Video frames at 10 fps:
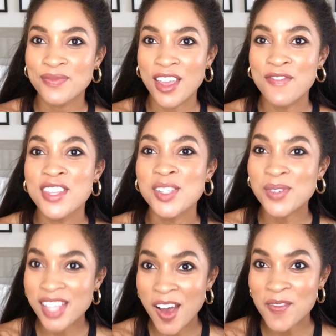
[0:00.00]
If this
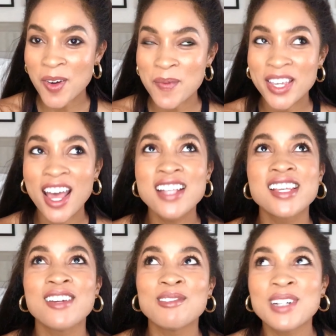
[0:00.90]
was helpful, because
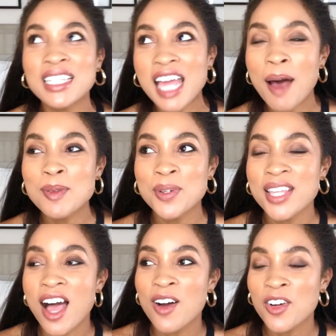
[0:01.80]
it really helps with
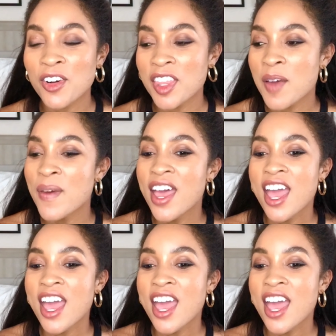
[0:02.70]
the algorithm.